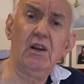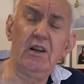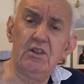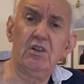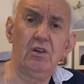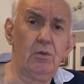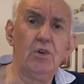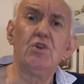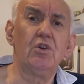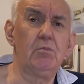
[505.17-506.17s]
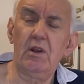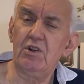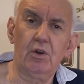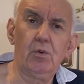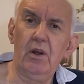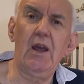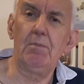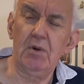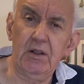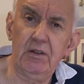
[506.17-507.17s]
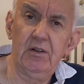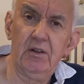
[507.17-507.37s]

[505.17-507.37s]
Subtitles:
ATU, which should match it quite happily.